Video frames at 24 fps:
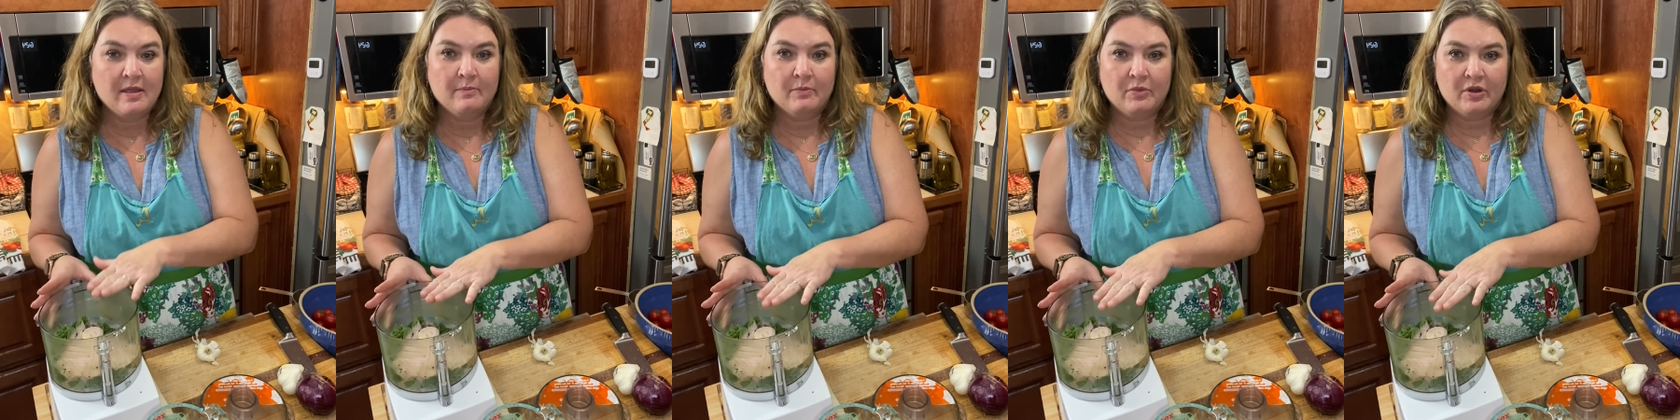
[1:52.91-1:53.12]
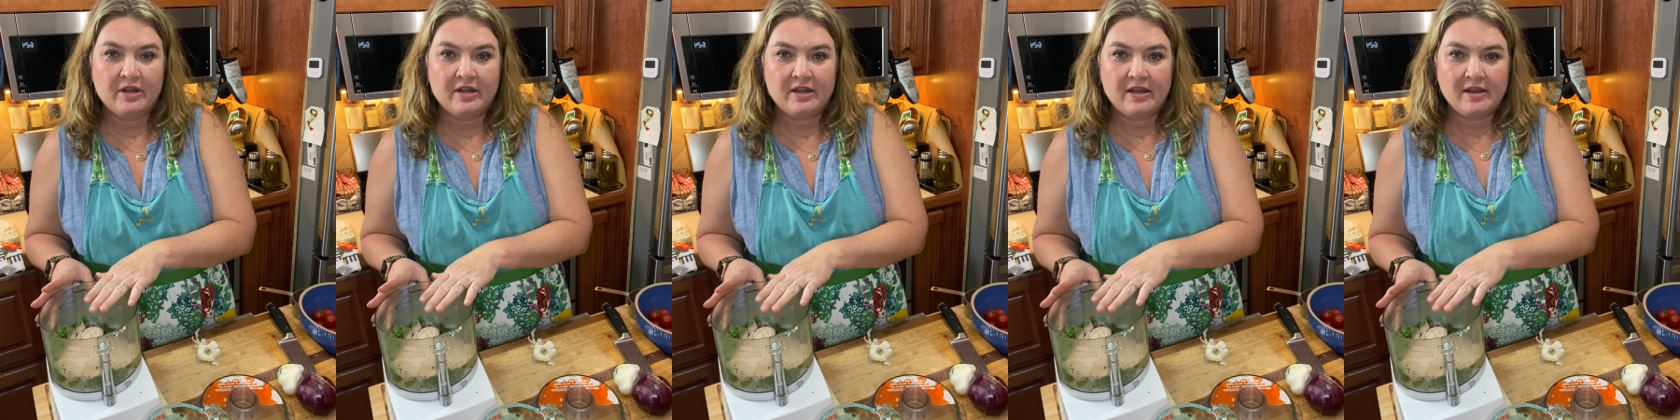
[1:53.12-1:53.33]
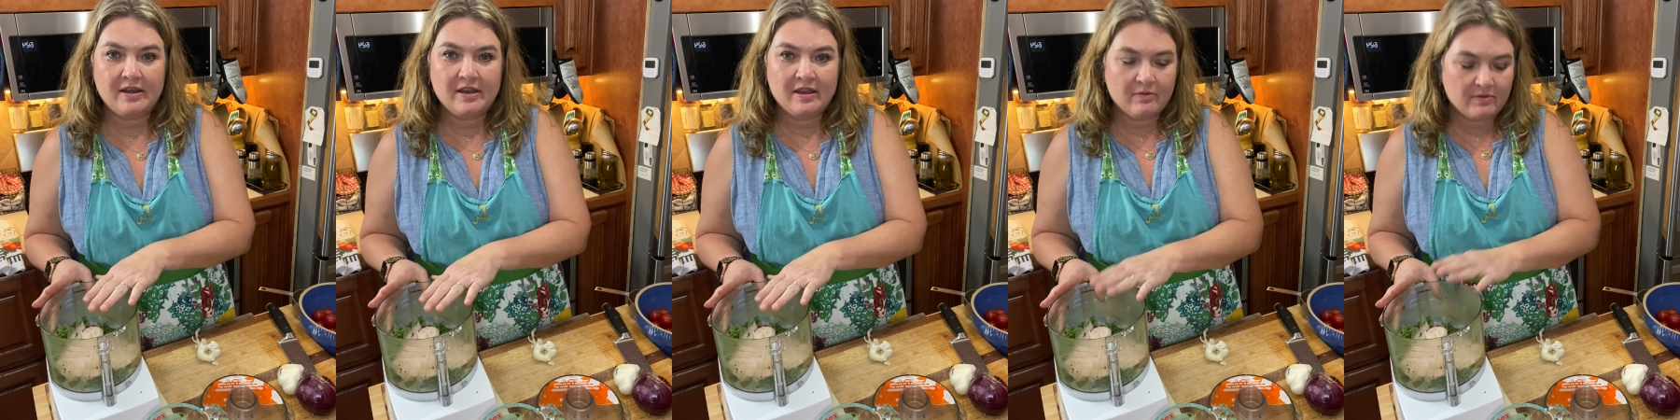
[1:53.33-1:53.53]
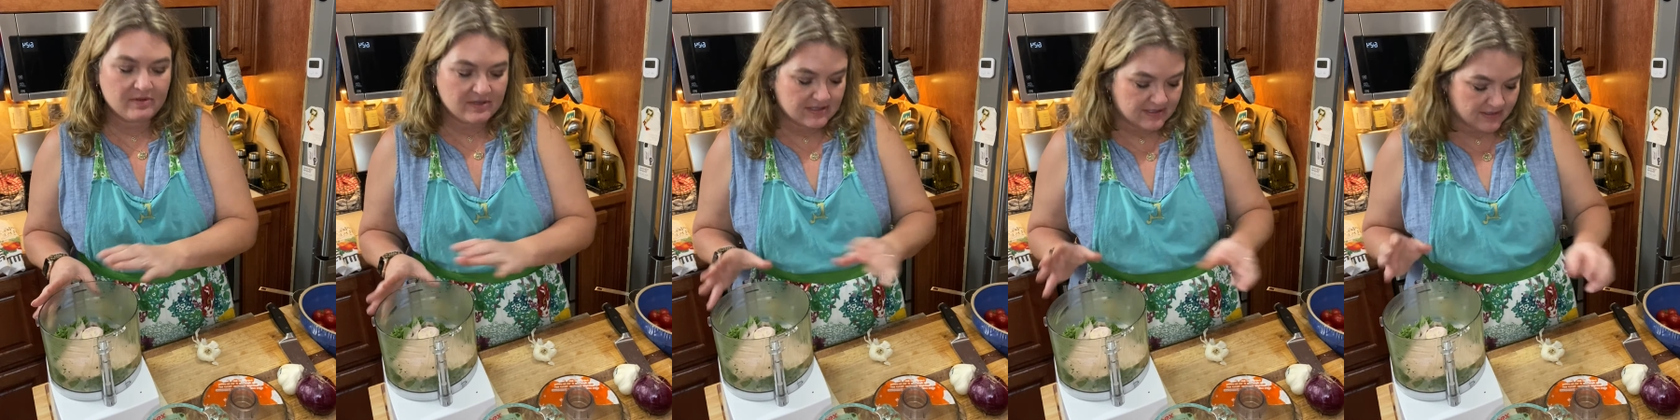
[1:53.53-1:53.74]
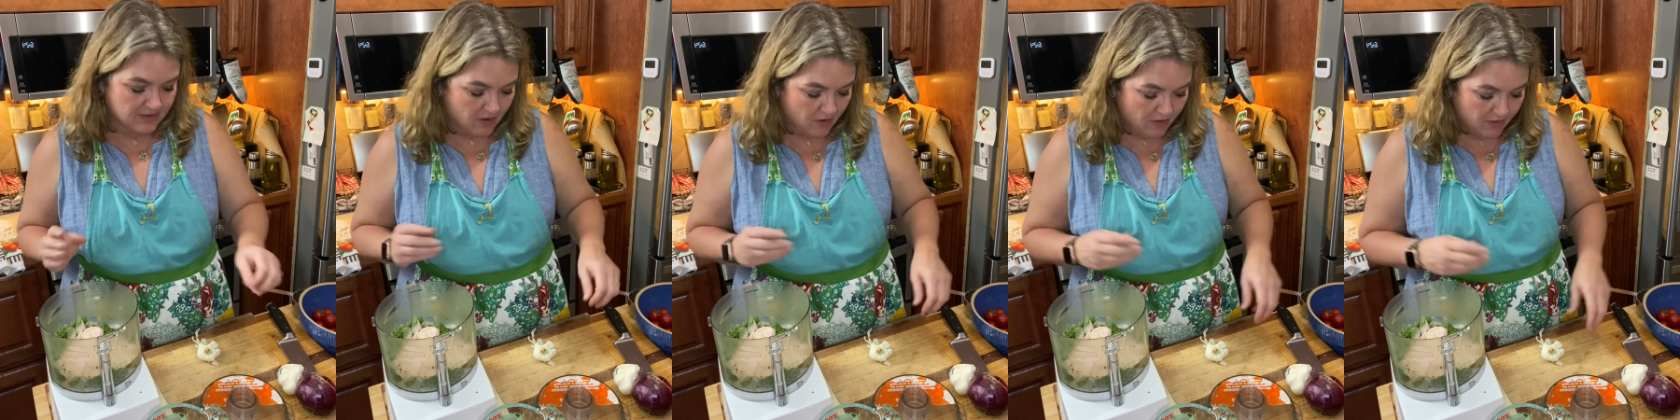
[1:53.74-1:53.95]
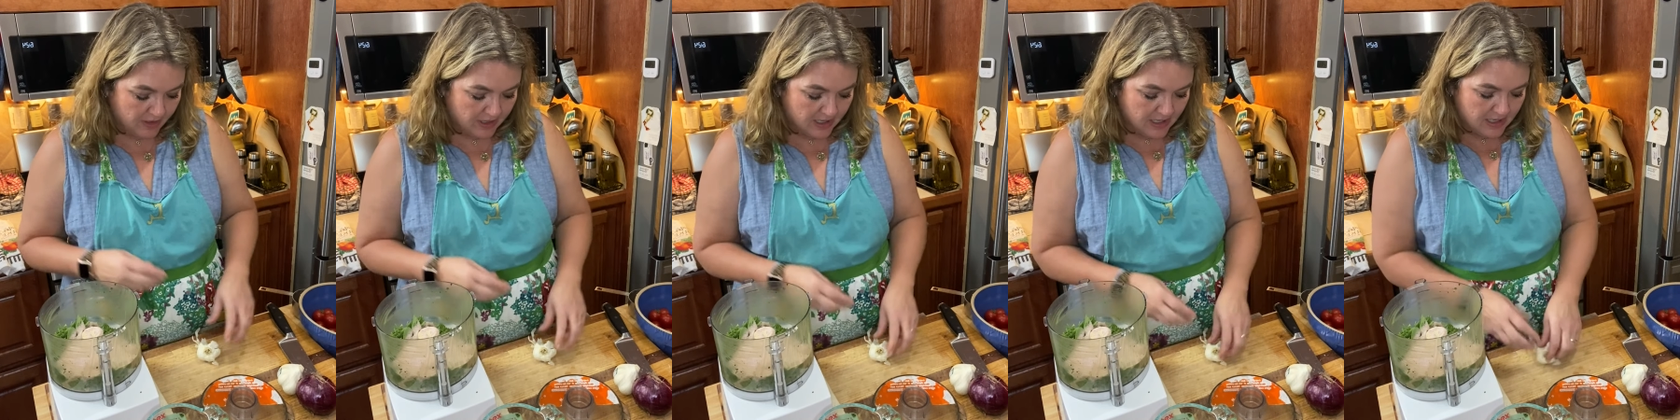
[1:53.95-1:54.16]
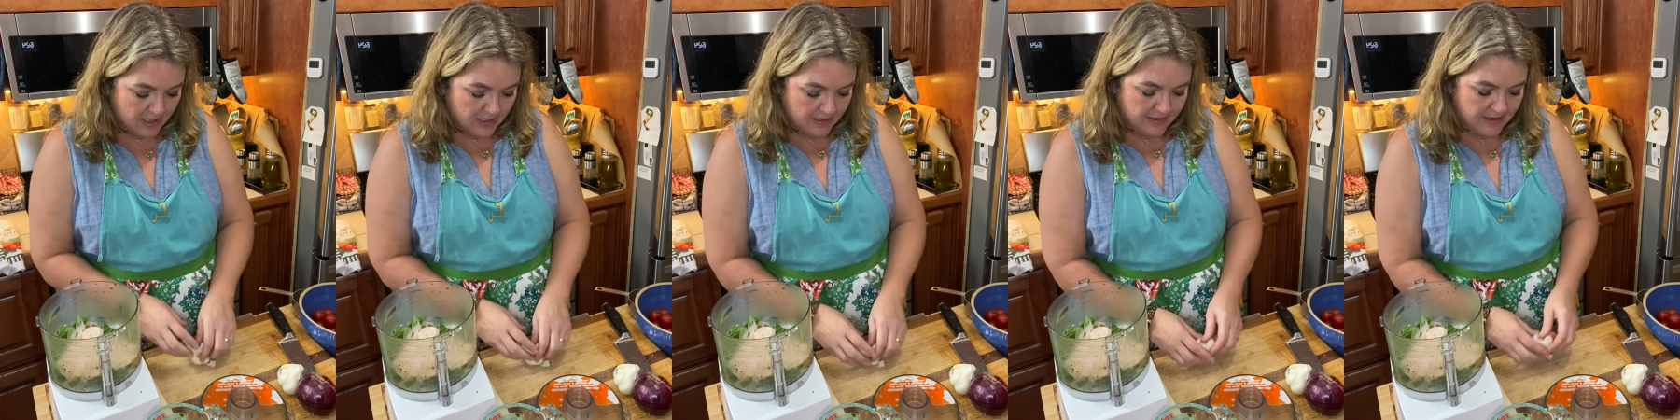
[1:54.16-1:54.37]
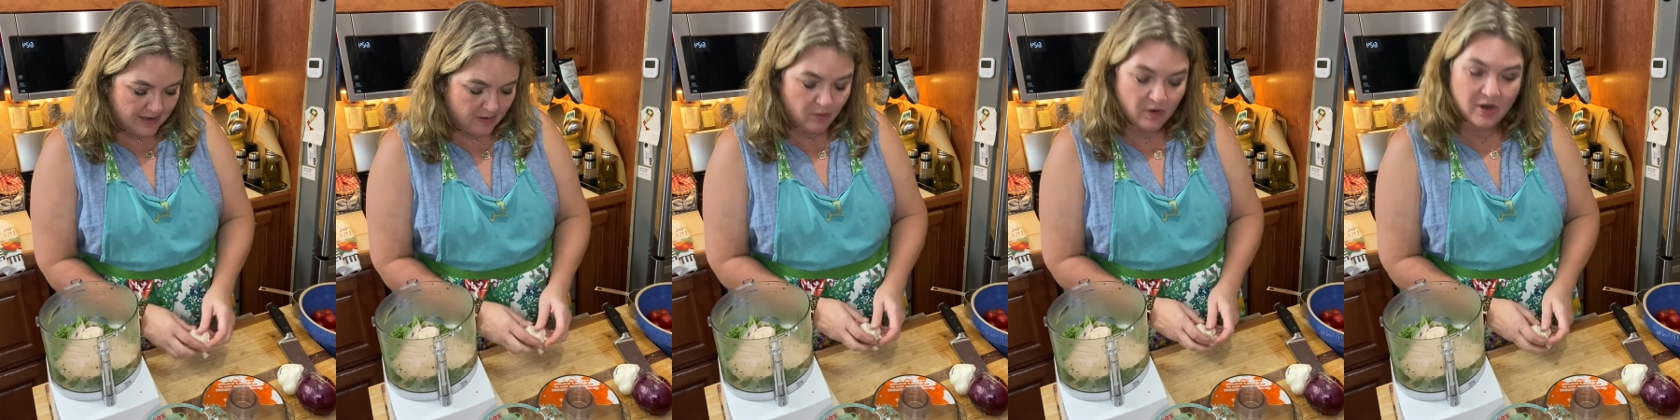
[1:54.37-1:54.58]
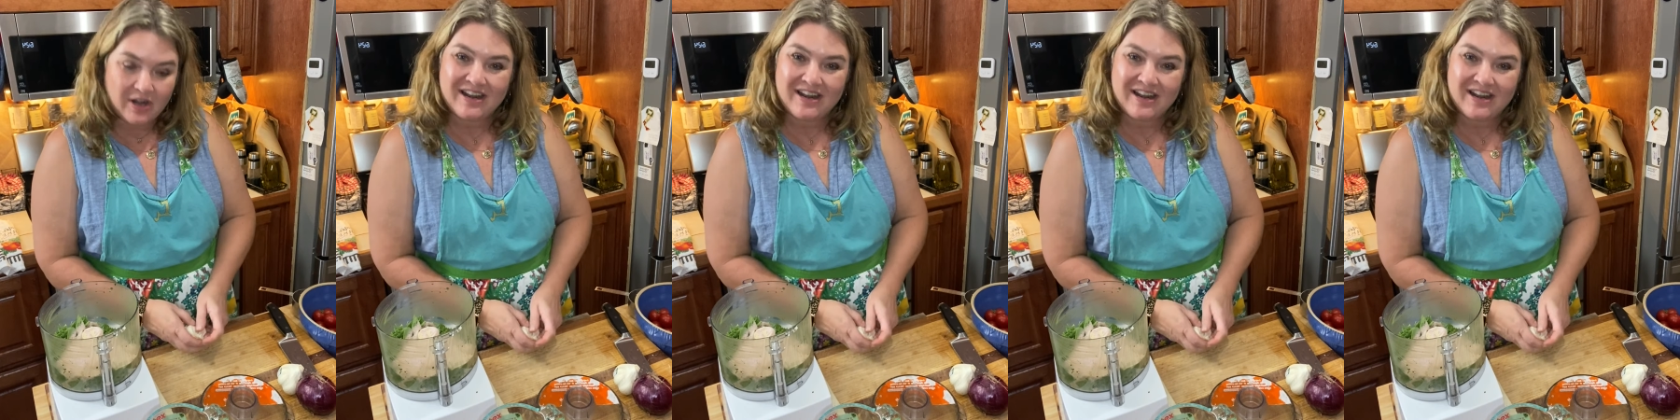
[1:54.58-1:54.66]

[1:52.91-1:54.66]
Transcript: Put it in here with the salt. Now we're